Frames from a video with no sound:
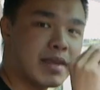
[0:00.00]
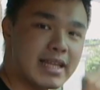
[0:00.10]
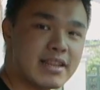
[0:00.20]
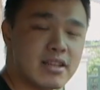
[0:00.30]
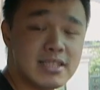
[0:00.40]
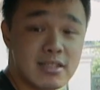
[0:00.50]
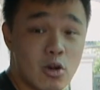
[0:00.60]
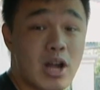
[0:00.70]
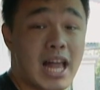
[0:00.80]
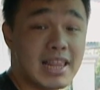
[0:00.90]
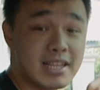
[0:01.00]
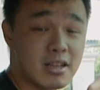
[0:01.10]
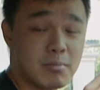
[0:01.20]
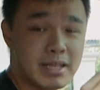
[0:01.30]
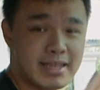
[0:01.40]
it does look a
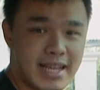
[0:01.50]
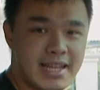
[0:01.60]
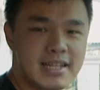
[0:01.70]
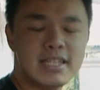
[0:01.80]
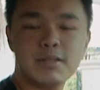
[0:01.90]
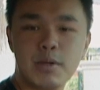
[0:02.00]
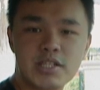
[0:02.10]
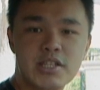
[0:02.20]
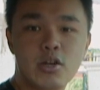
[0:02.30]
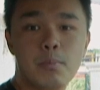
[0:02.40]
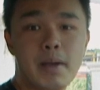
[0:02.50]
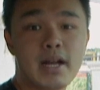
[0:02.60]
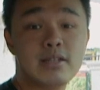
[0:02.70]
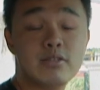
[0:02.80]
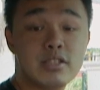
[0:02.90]
little bit dated, especially
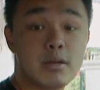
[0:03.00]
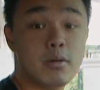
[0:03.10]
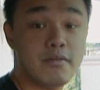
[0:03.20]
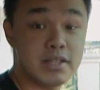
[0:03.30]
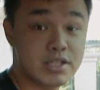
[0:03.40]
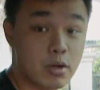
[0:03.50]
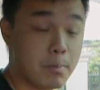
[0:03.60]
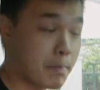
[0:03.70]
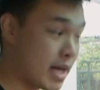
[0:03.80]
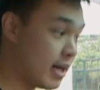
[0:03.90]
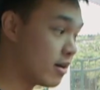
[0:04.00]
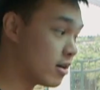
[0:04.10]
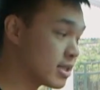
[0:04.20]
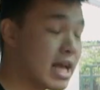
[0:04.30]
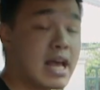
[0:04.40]
compared to some of its
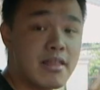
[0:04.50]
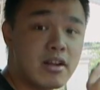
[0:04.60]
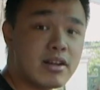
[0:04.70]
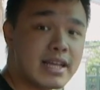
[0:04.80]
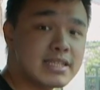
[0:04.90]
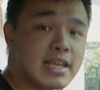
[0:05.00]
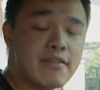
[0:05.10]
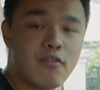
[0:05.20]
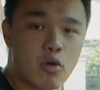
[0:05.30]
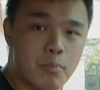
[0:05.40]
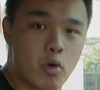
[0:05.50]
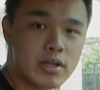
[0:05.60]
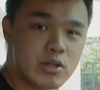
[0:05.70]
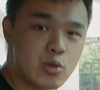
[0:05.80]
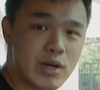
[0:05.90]
competitors. There is a
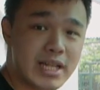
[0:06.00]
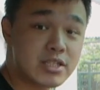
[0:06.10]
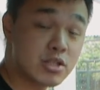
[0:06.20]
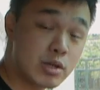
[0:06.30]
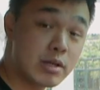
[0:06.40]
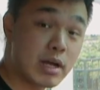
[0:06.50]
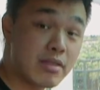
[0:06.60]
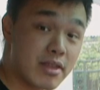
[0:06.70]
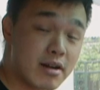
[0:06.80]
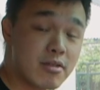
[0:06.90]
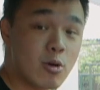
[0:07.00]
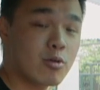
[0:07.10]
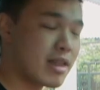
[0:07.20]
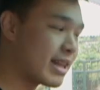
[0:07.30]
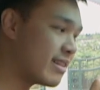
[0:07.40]
4.2-inch screen right there
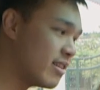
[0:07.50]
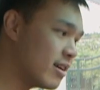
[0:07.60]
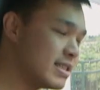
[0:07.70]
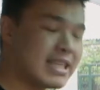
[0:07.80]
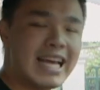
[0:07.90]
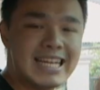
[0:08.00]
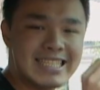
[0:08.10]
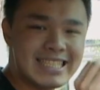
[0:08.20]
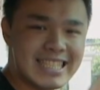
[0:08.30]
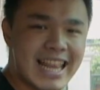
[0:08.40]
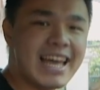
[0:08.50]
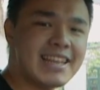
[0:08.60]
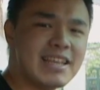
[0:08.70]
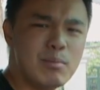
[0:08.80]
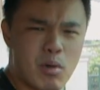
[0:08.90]
though that does
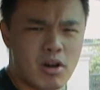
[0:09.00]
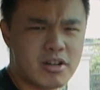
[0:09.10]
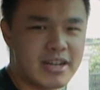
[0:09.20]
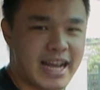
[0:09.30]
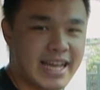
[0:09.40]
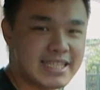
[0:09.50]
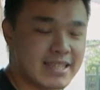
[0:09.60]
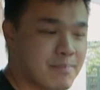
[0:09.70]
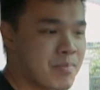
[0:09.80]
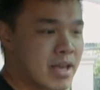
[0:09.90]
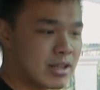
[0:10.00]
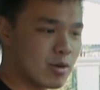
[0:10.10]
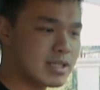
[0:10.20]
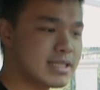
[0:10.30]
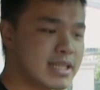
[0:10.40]
slightly modernize it.
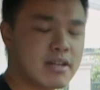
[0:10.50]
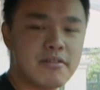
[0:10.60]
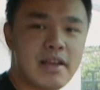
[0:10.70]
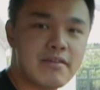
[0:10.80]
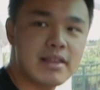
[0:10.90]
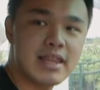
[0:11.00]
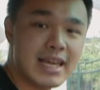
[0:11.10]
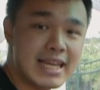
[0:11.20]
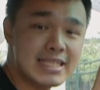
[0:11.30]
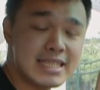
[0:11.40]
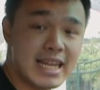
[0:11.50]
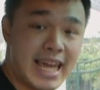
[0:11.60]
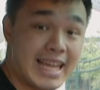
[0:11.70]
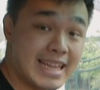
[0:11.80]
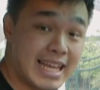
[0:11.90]
Towards the center of everything is an
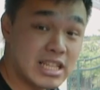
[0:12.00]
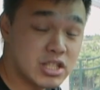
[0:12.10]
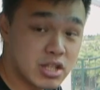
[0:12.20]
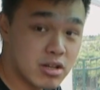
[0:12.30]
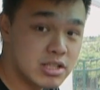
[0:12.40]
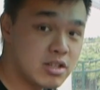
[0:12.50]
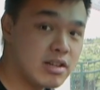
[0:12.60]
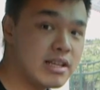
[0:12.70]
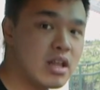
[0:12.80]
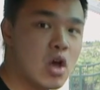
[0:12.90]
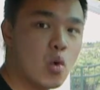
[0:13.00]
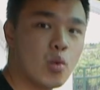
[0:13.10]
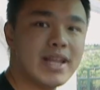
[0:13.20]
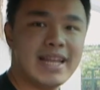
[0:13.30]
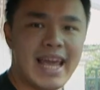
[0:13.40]
8-inch touchscreen
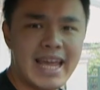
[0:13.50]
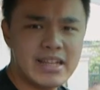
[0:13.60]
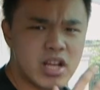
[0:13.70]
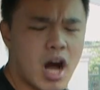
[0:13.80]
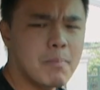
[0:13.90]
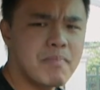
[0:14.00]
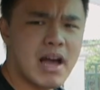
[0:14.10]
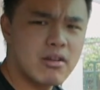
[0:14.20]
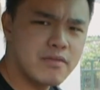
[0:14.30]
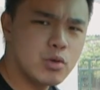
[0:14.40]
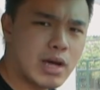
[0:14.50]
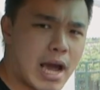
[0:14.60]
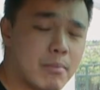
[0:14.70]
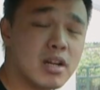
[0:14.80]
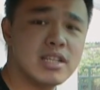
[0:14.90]
with a top-down view
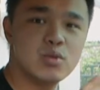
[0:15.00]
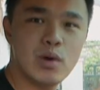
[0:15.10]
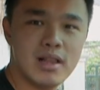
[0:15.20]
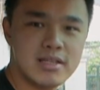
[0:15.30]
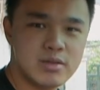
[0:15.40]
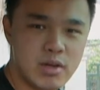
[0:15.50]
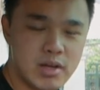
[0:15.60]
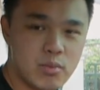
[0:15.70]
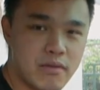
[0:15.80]
camera as well as a